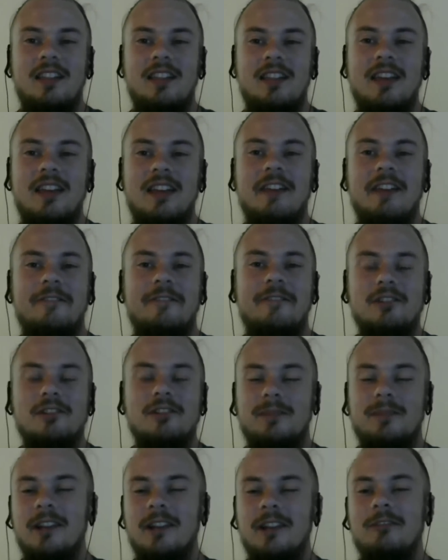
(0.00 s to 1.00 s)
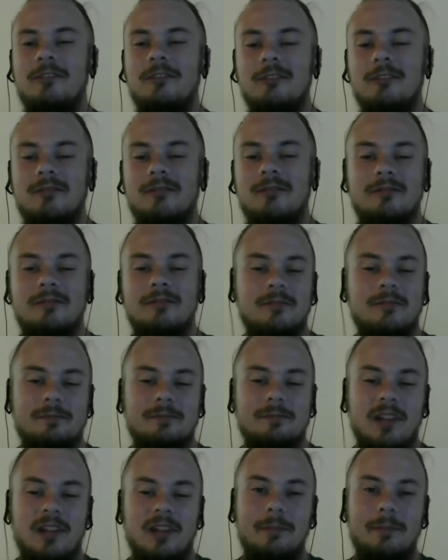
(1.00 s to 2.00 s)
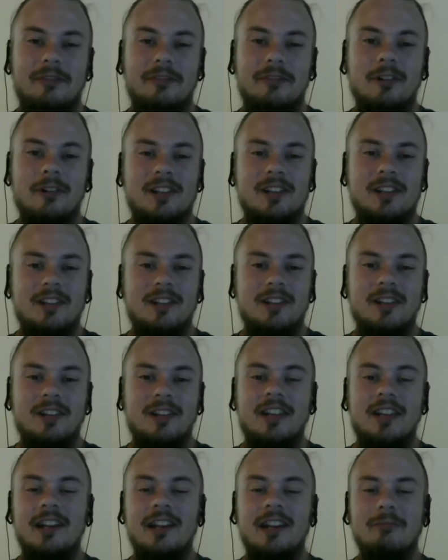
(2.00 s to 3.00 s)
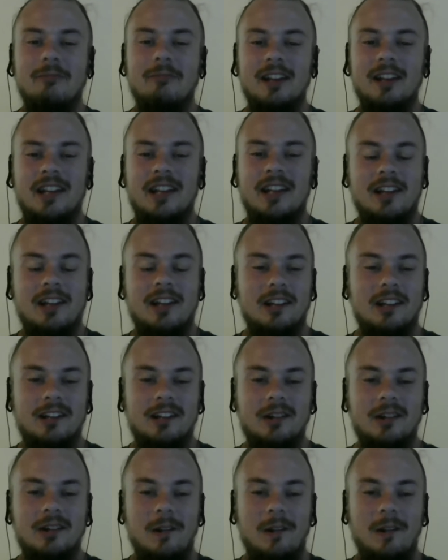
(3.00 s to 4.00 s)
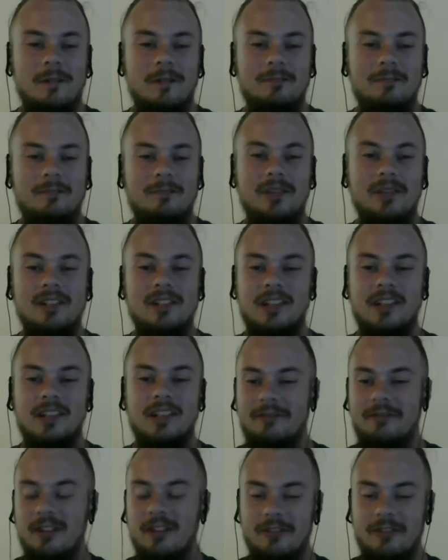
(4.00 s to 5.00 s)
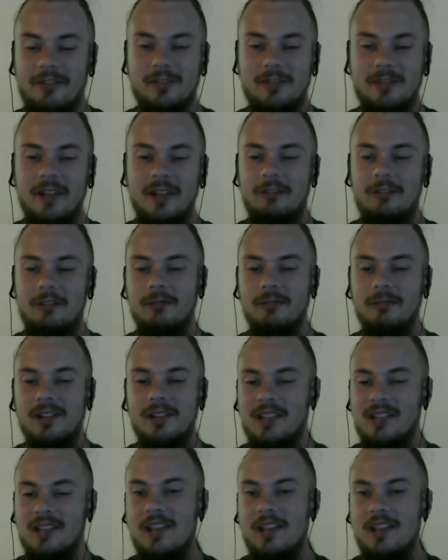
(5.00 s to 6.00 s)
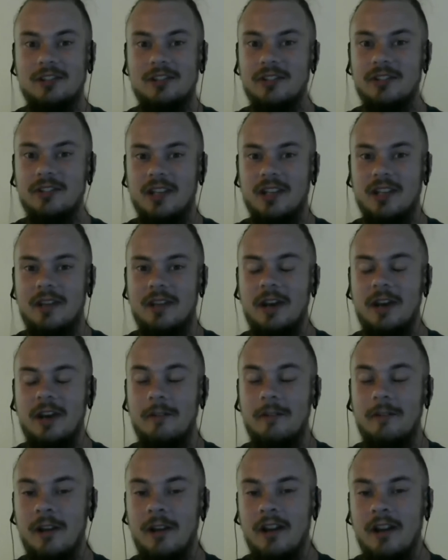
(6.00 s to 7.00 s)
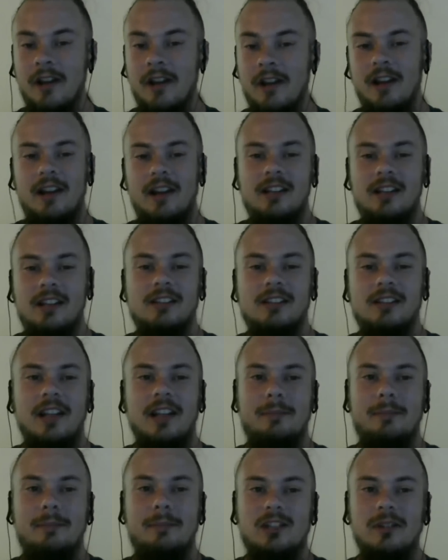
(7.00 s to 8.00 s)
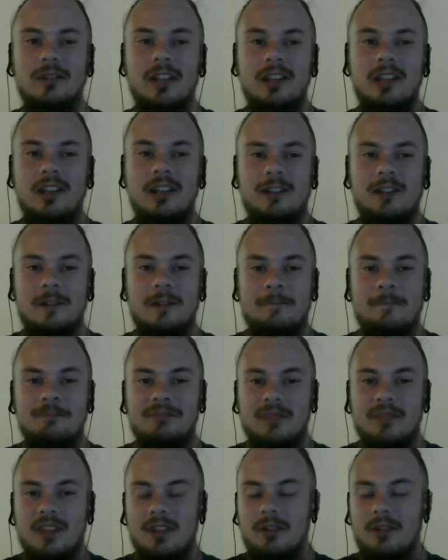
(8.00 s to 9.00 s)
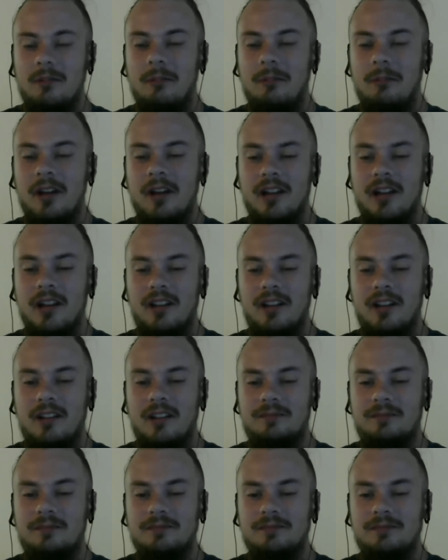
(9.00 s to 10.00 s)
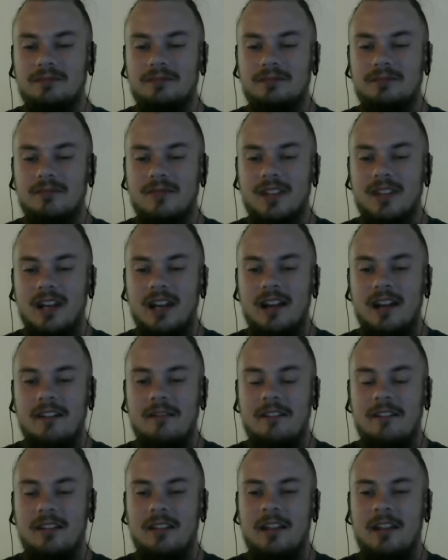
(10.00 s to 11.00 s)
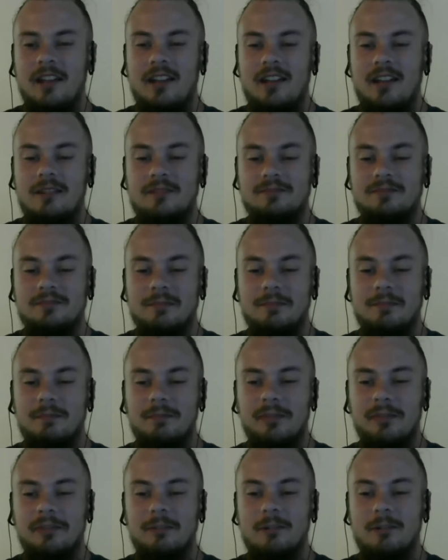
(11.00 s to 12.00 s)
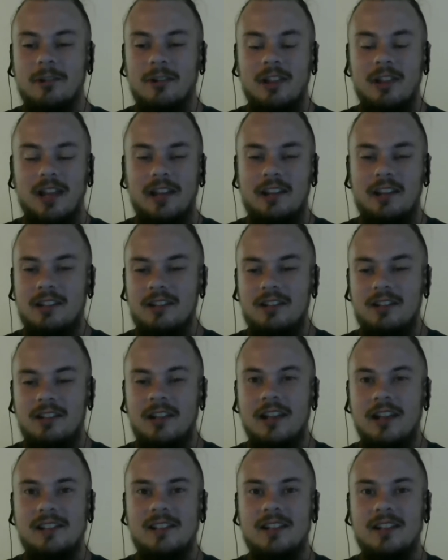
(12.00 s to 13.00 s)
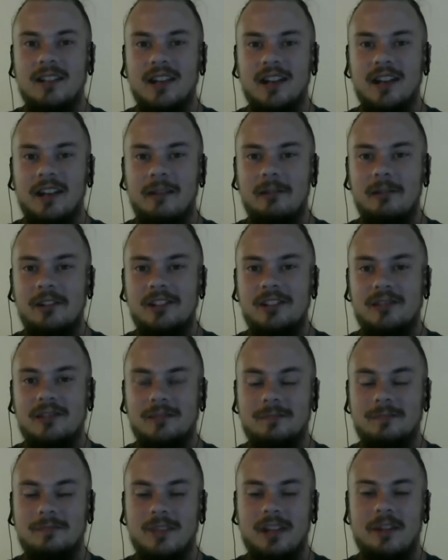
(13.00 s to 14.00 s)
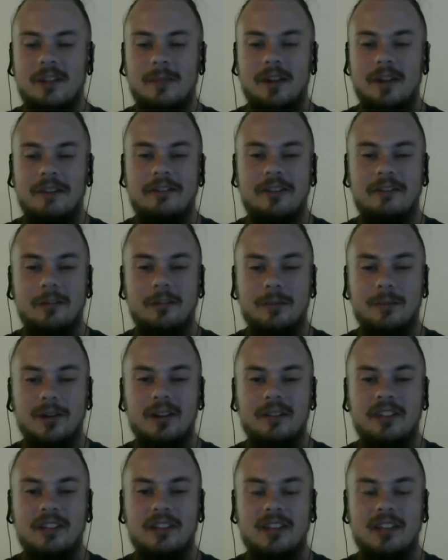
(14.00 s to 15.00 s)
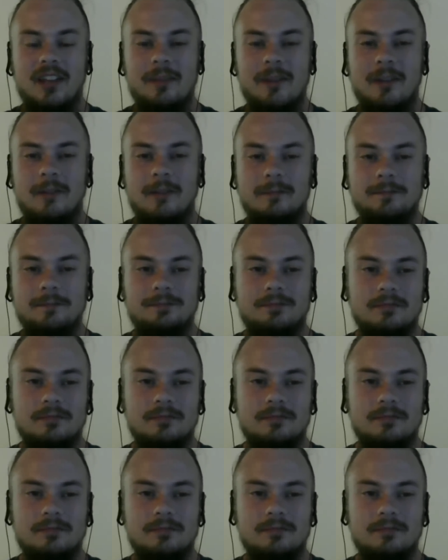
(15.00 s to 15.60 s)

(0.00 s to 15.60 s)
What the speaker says: that first playthrough, like before I started getting really analytical, because the first playthrough was as soon as it came out. So like between when, like before like Knights of the Nine, which is kind of my favorite part of it, came out.